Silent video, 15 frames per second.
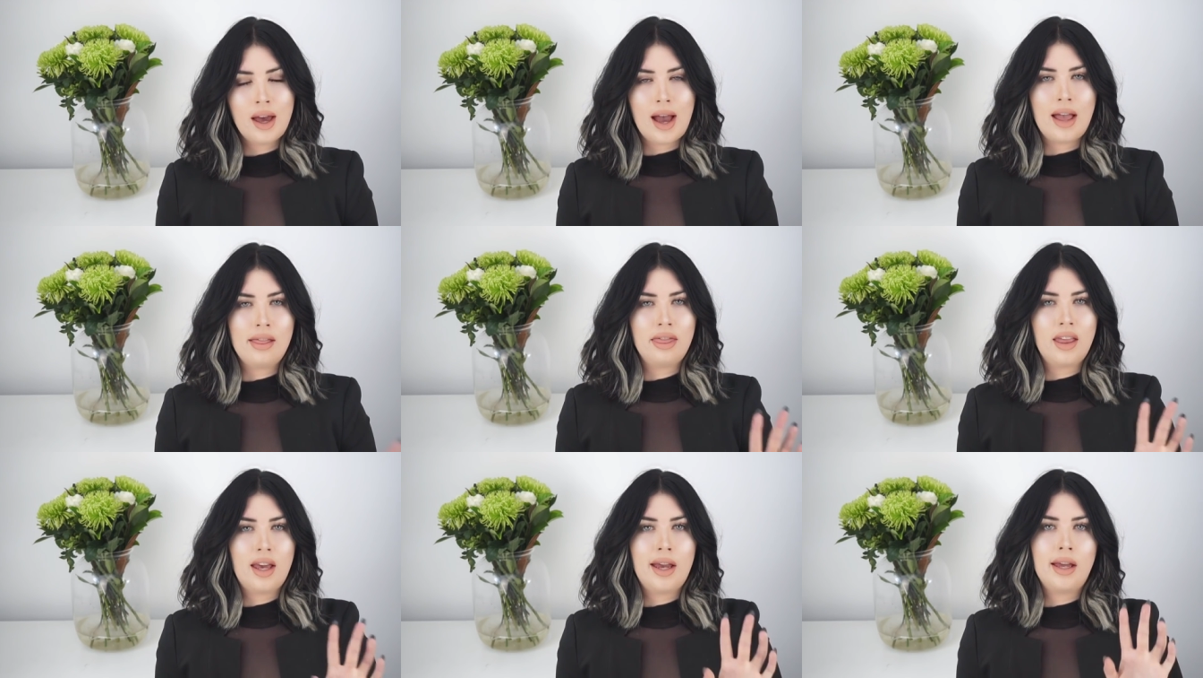
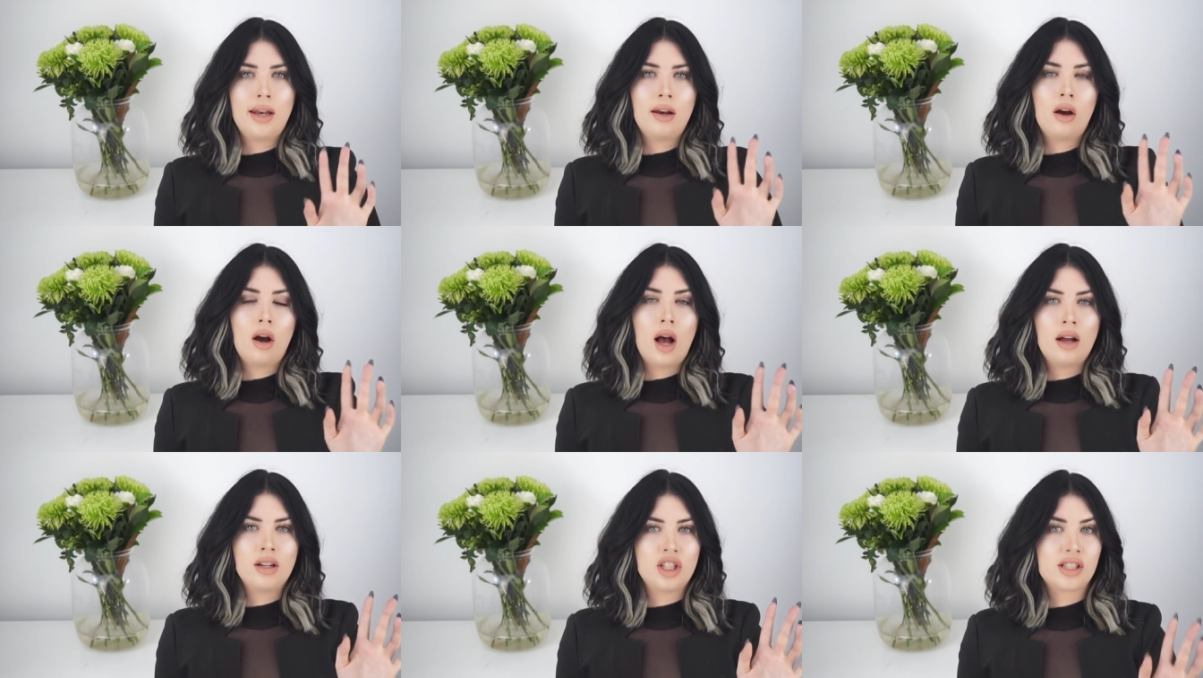And then
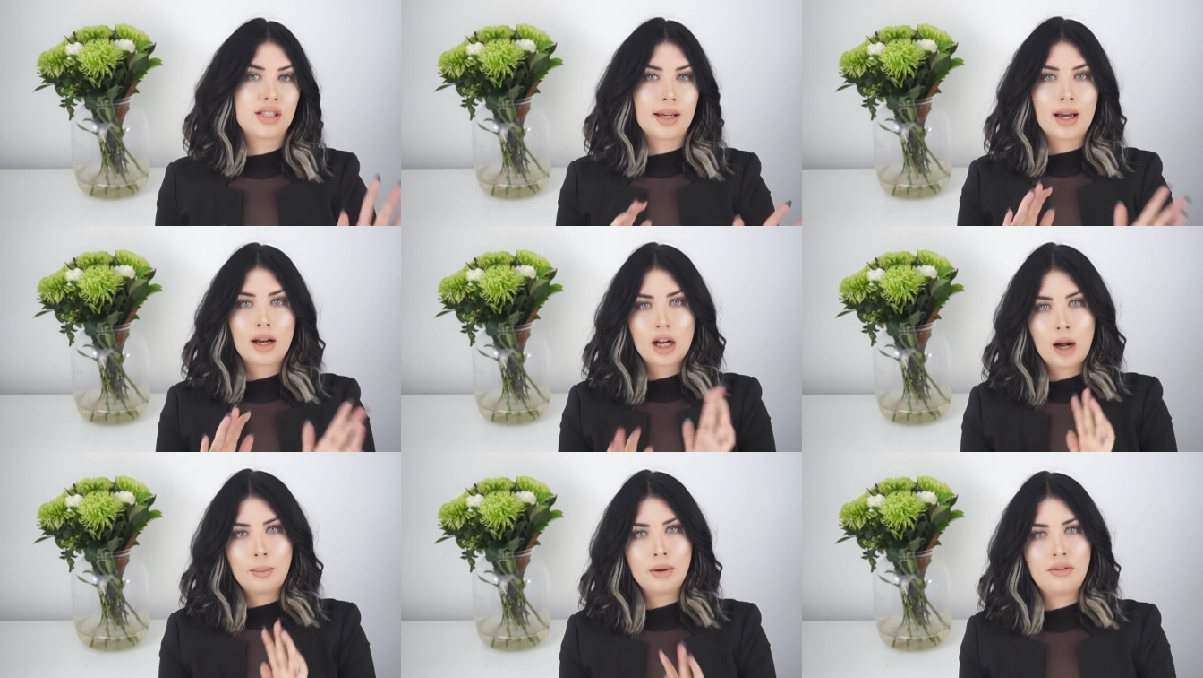just like a
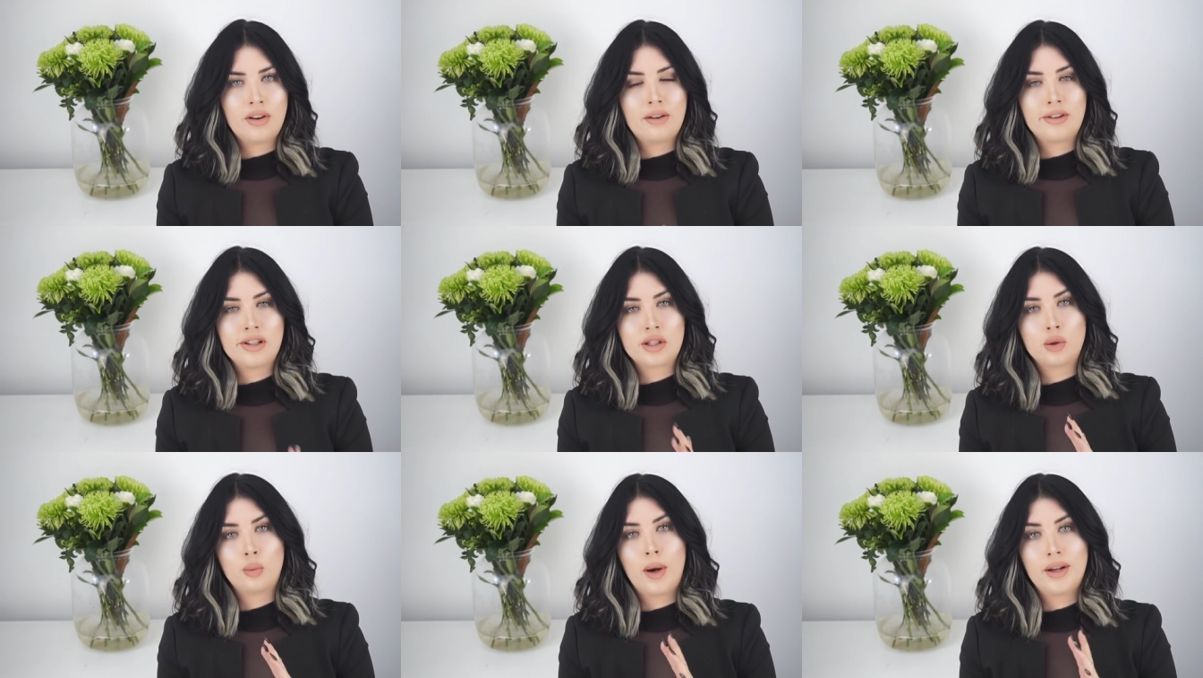couple of
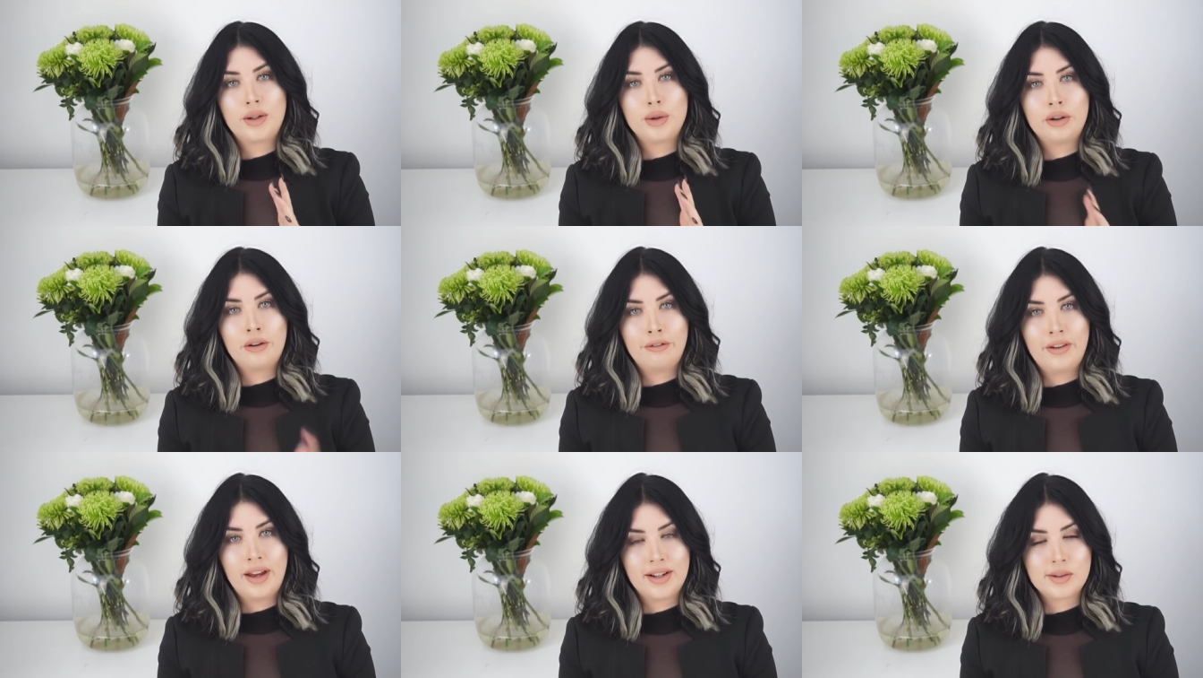outfits to wear to
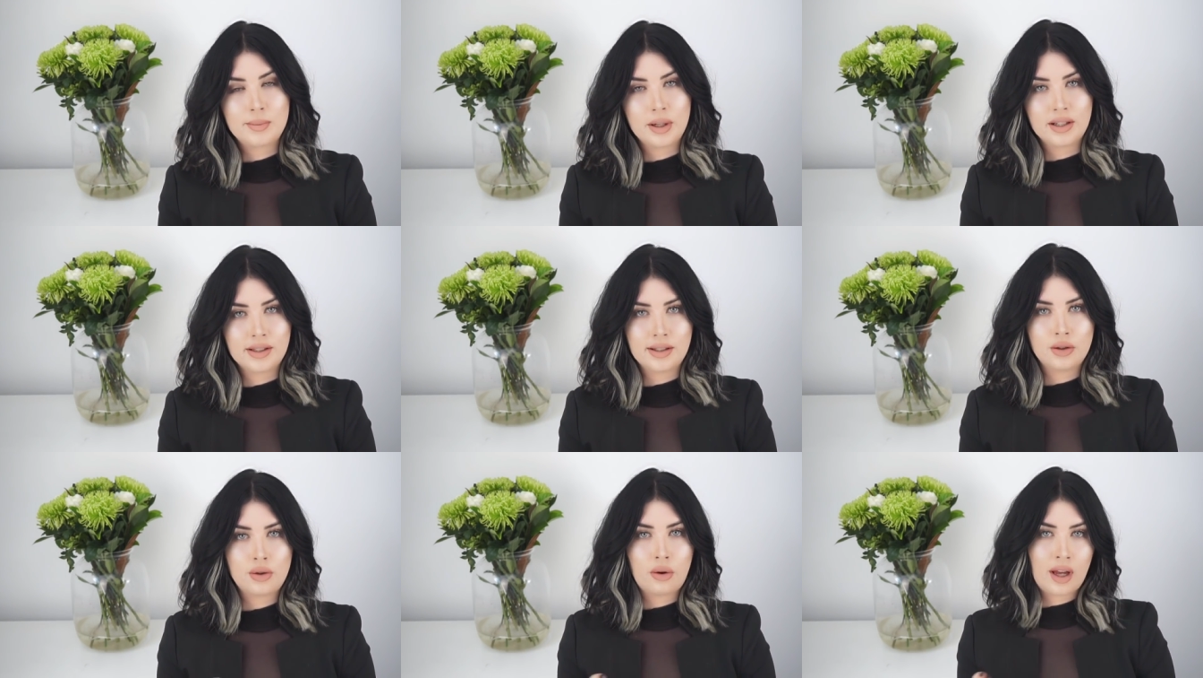events
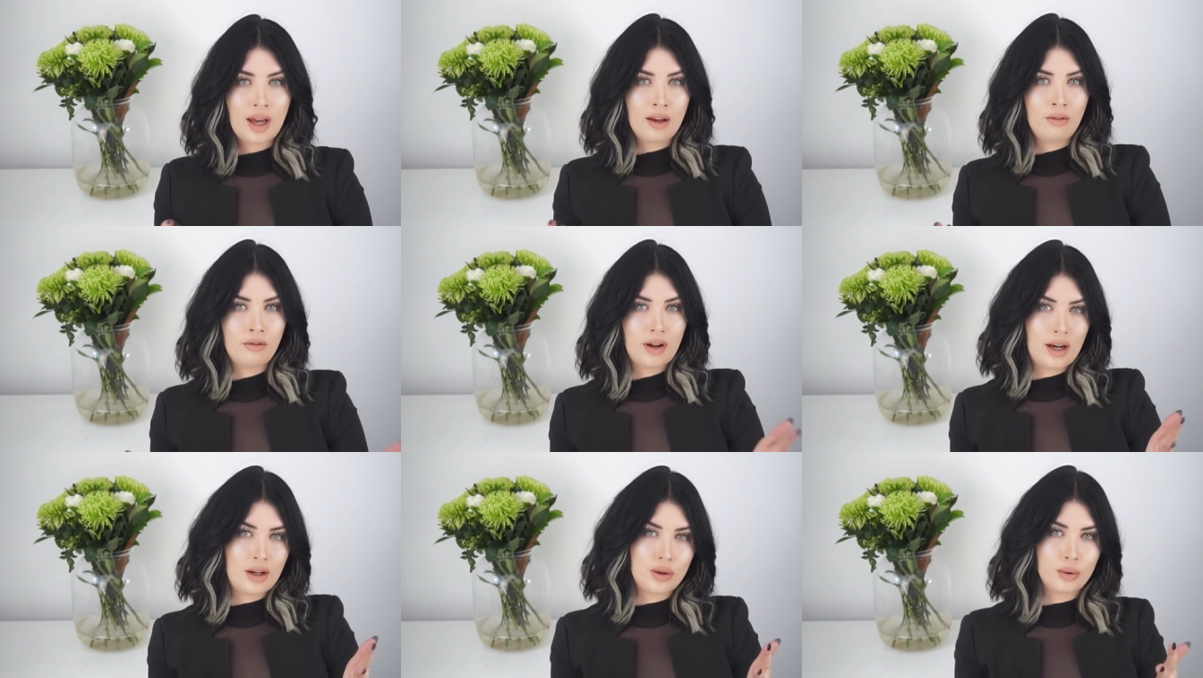because I do get
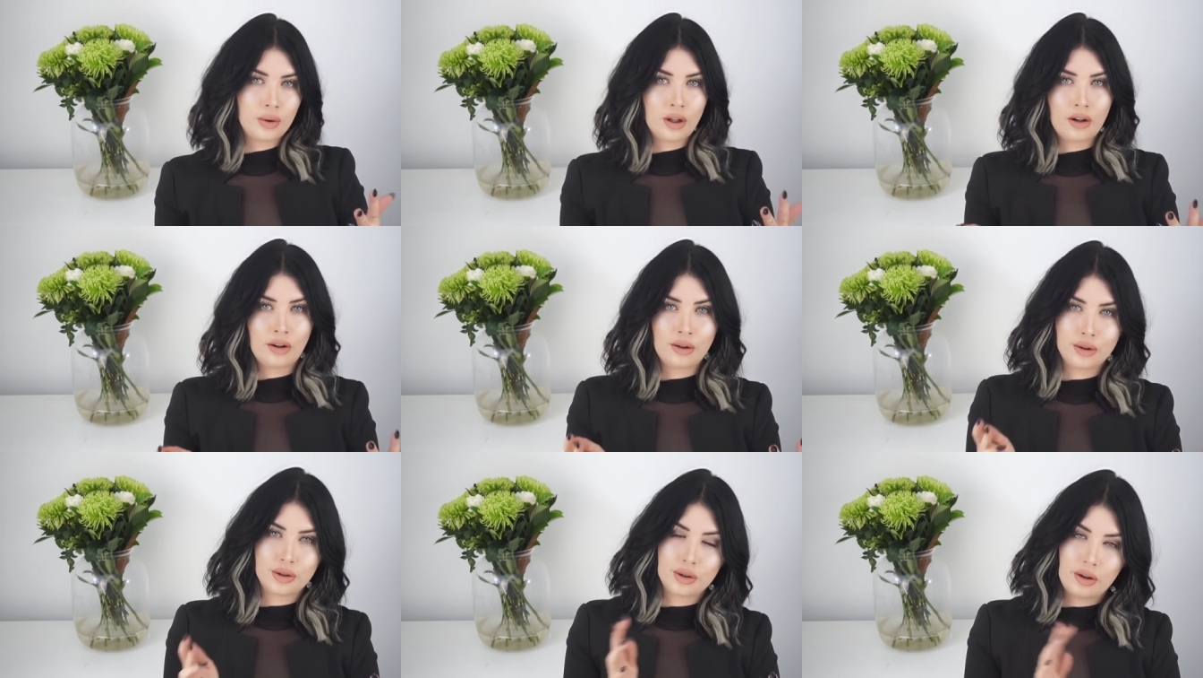invited to a lot of
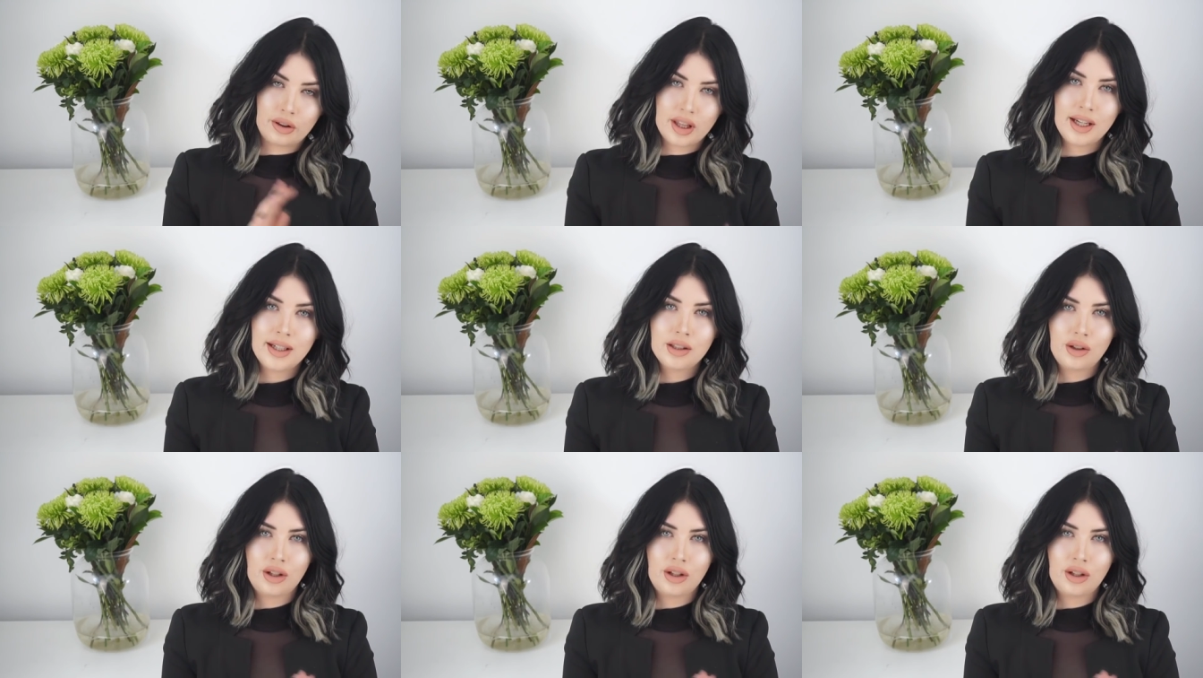those sort of things.